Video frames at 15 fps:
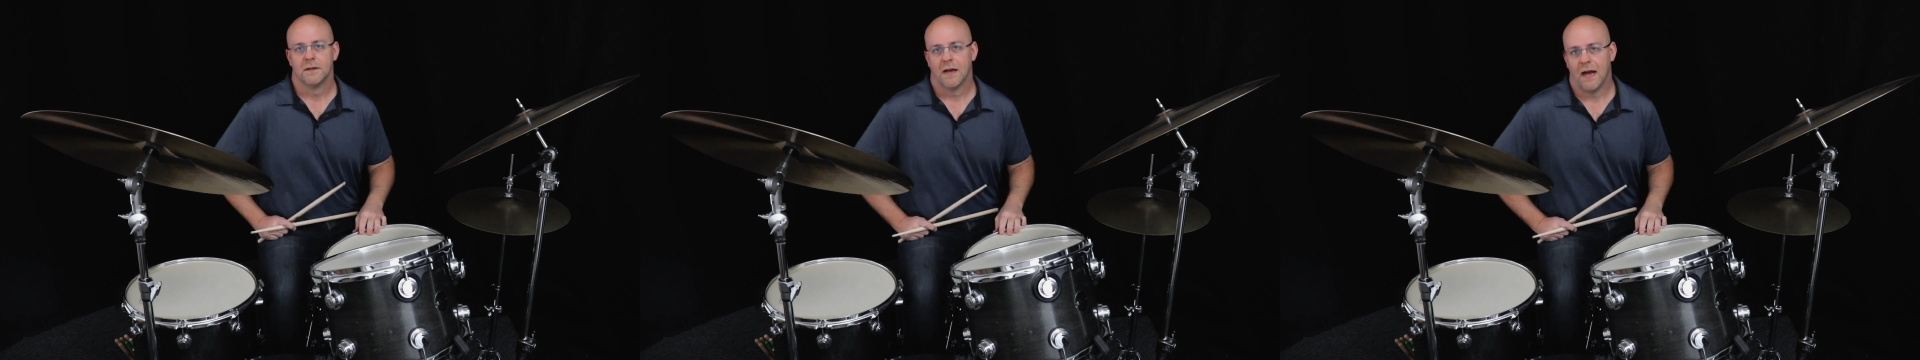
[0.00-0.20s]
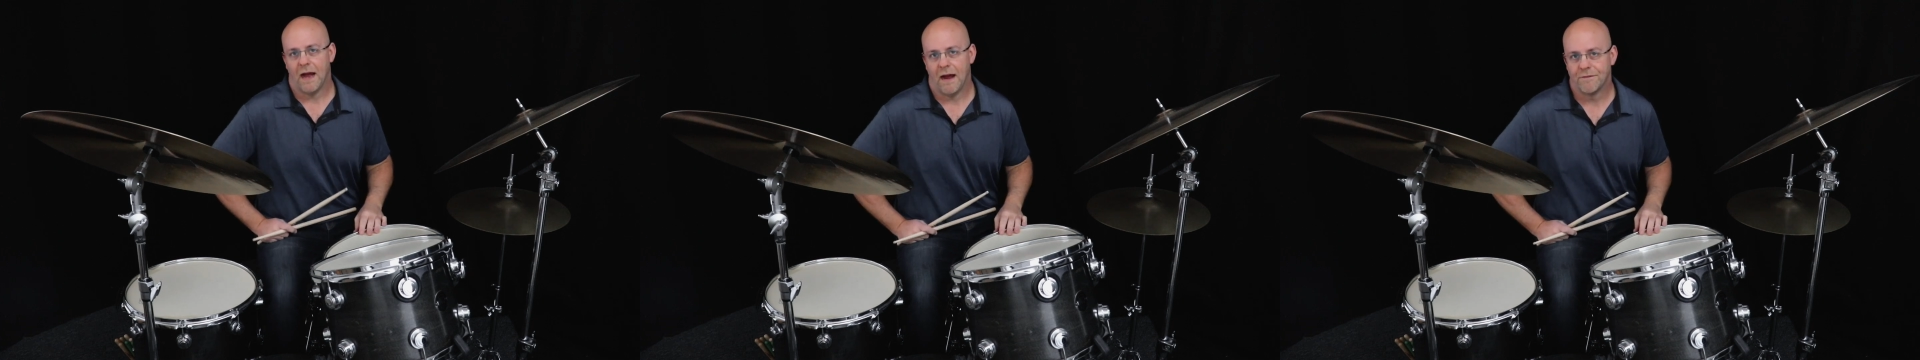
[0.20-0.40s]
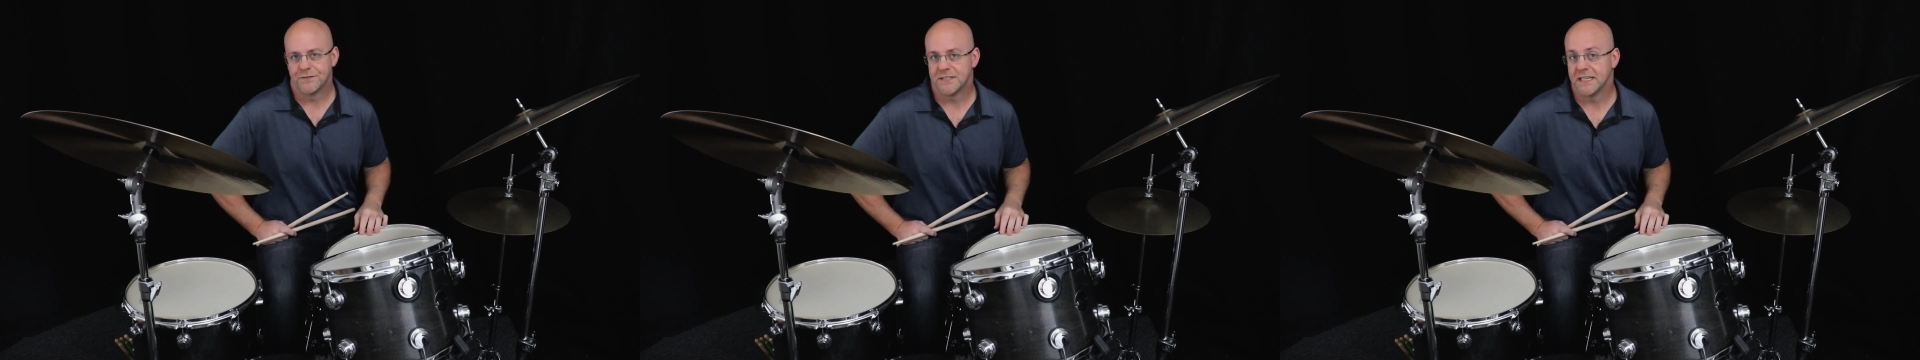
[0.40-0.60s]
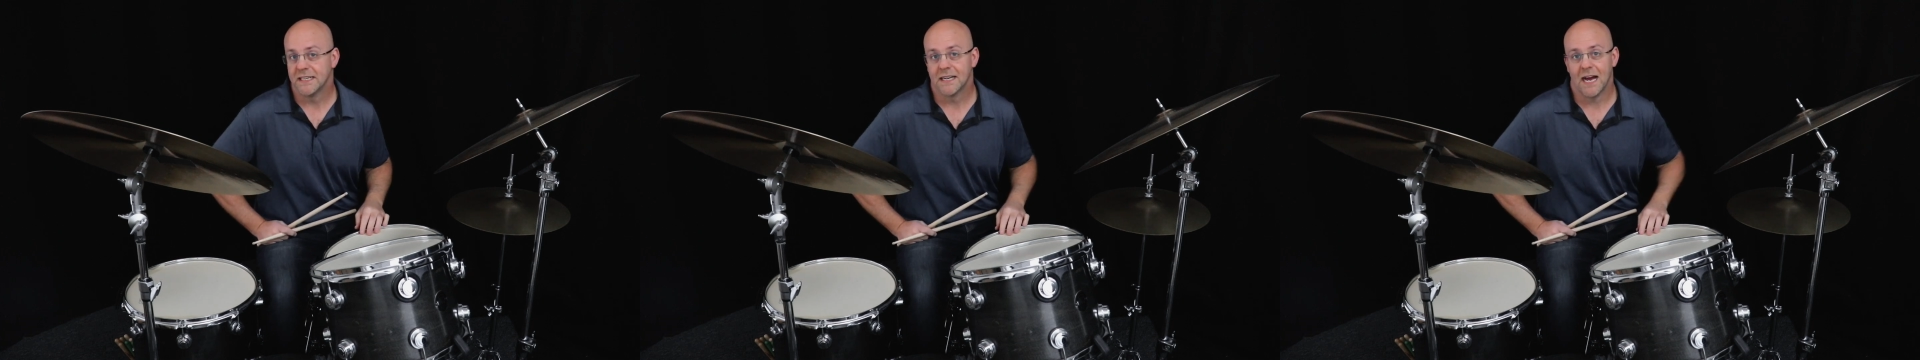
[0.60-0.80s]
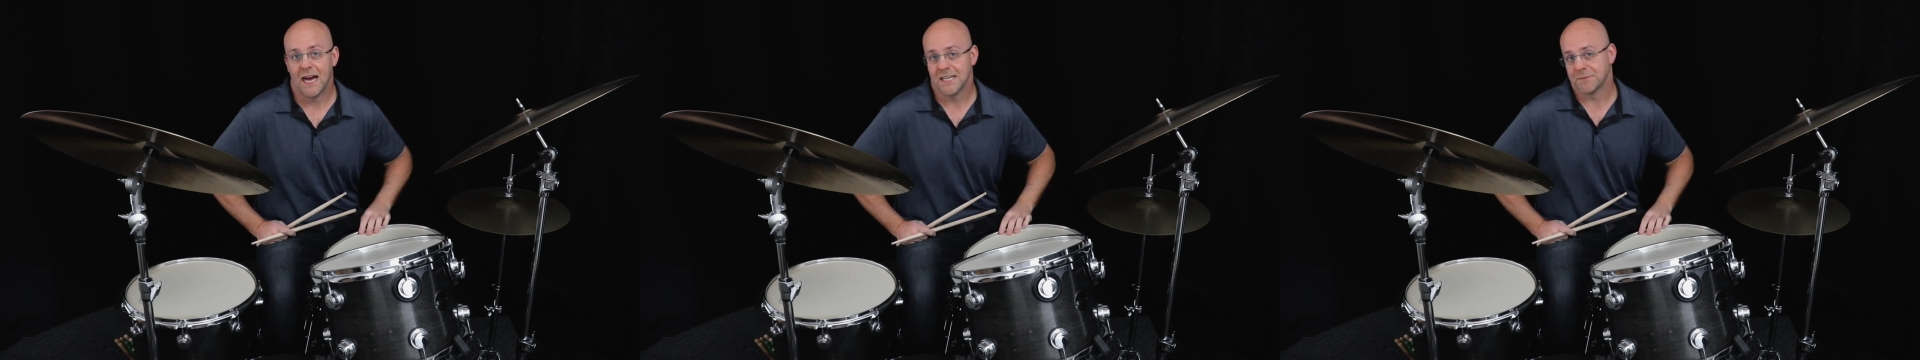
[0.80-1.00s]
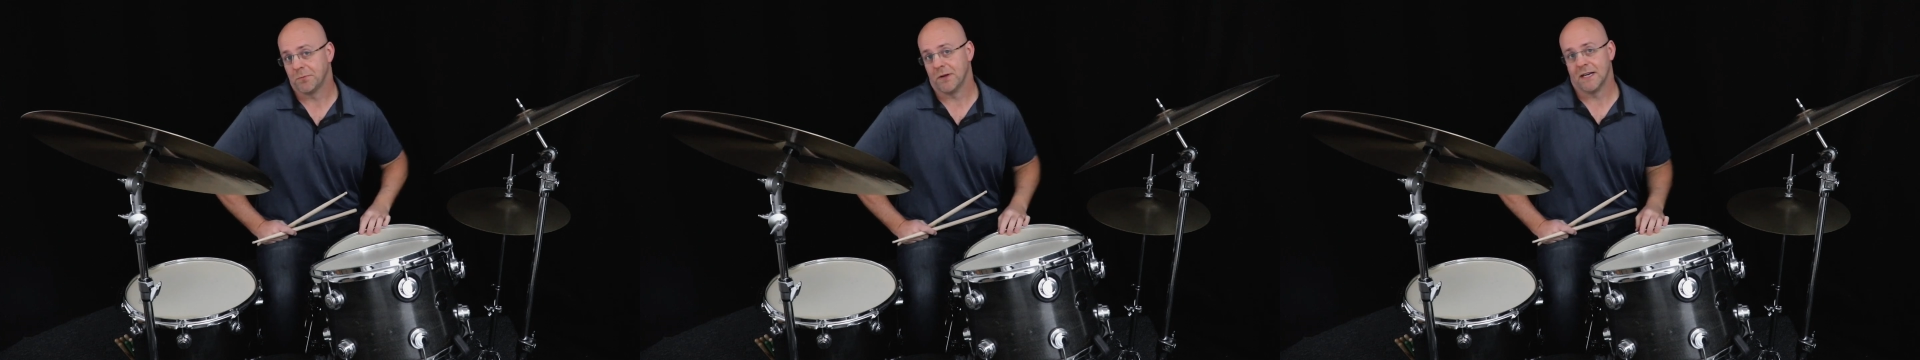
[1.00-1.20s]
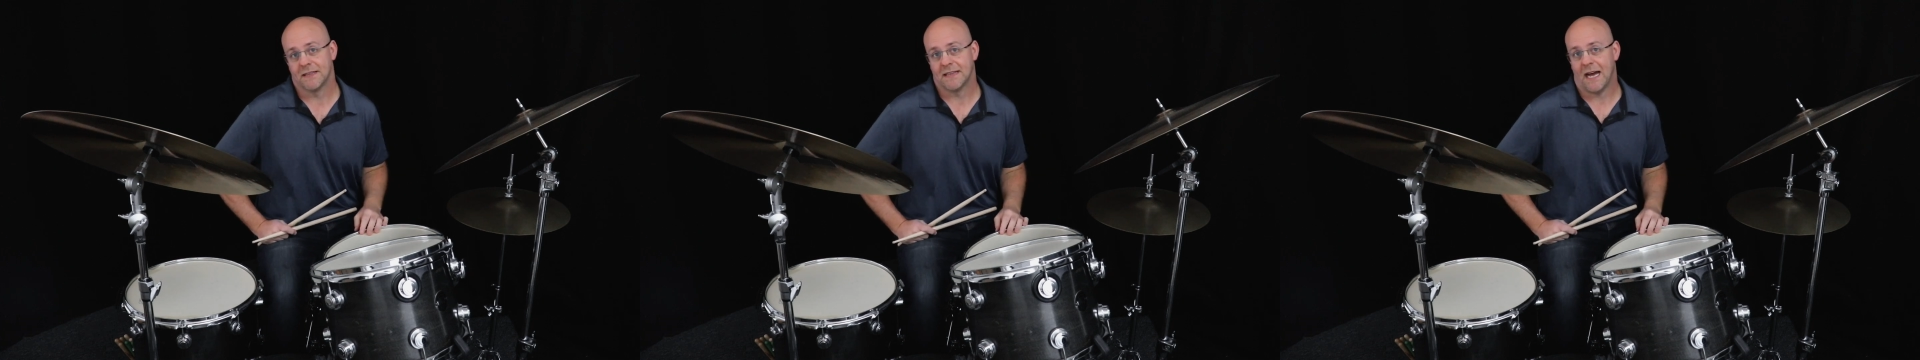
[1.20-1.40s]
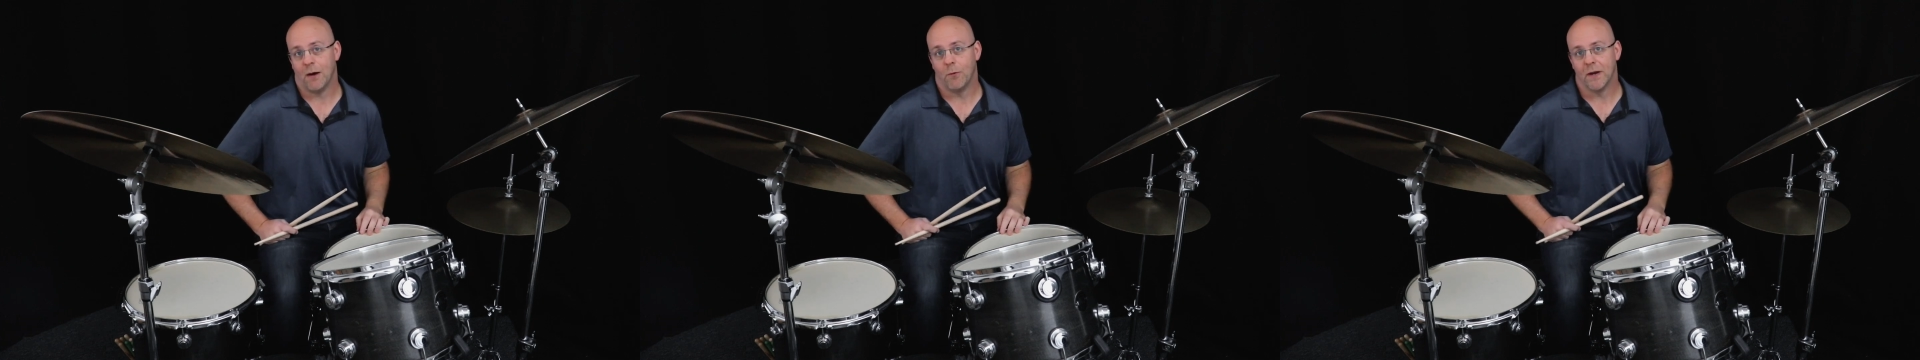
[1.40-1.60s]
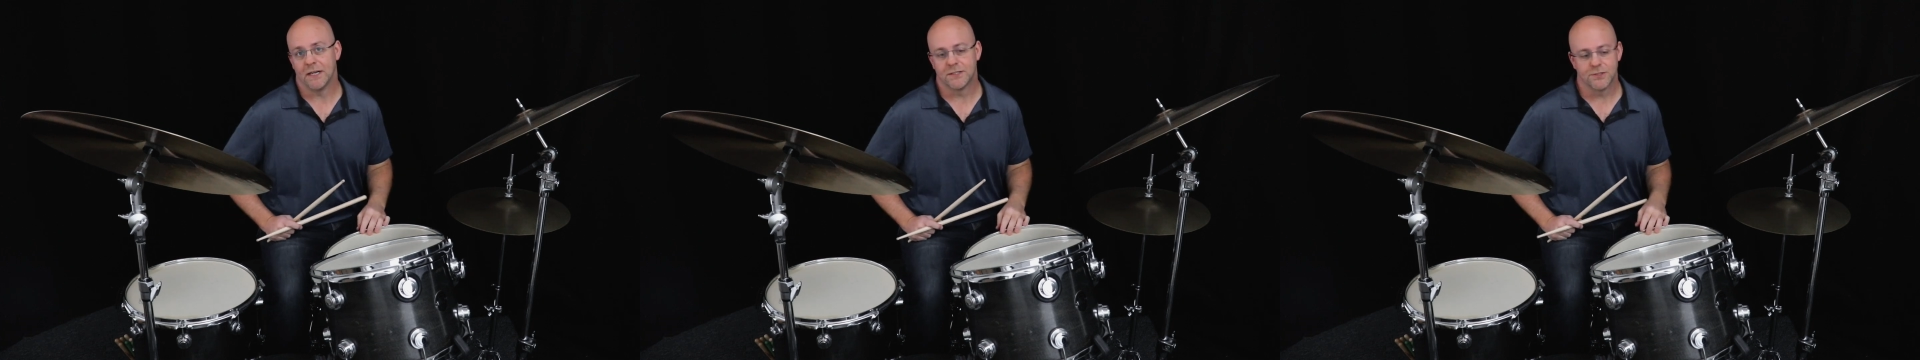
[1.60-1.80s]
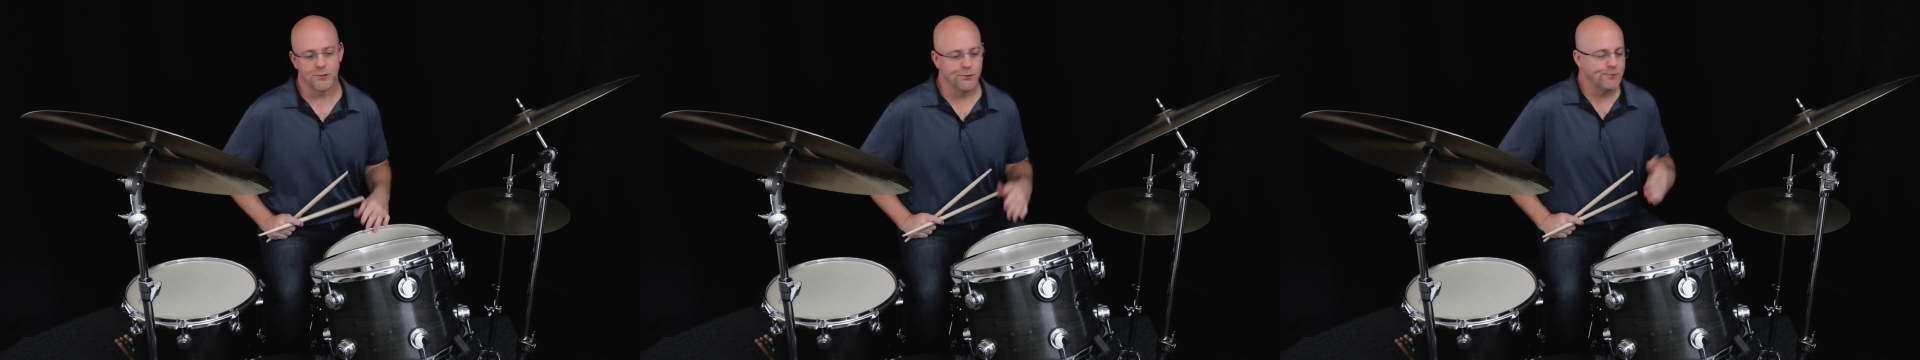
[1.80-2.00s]
I've seen guys play it that way
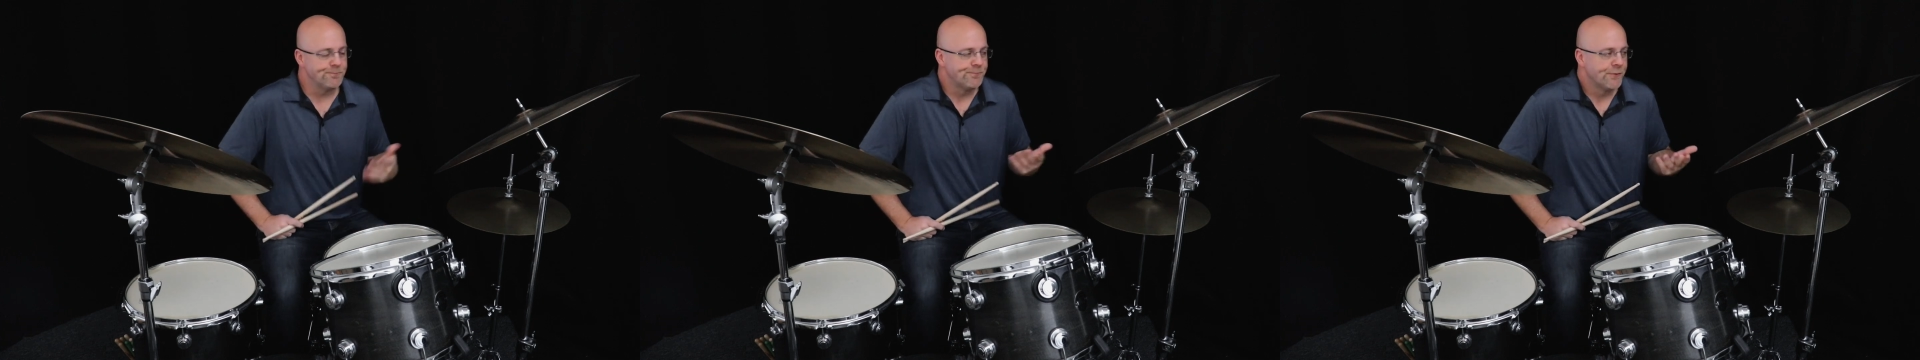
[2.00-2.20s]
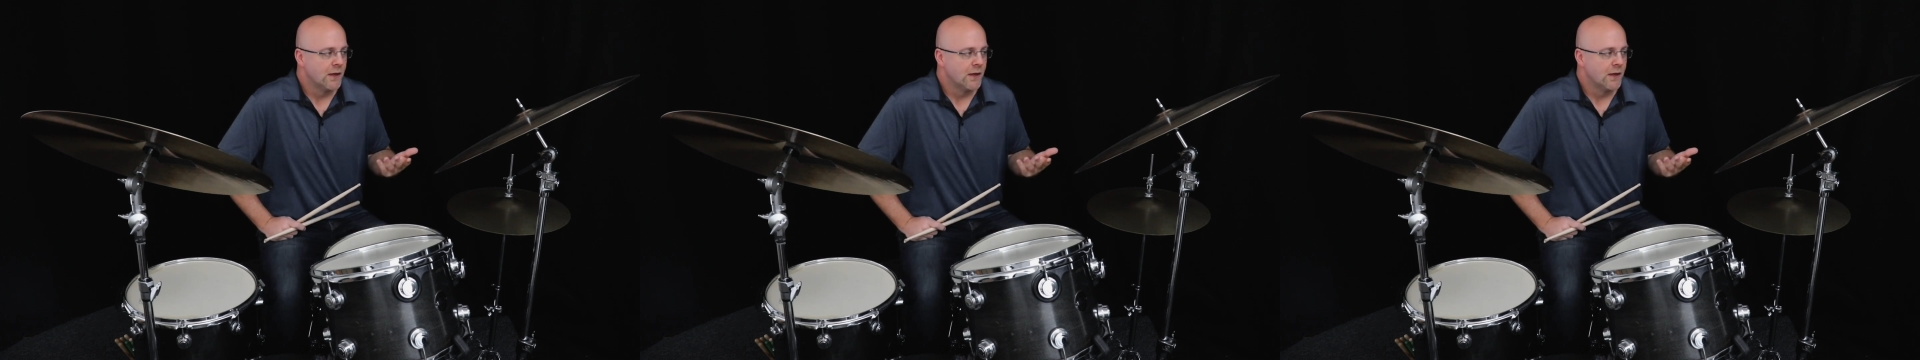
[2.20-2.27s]
too.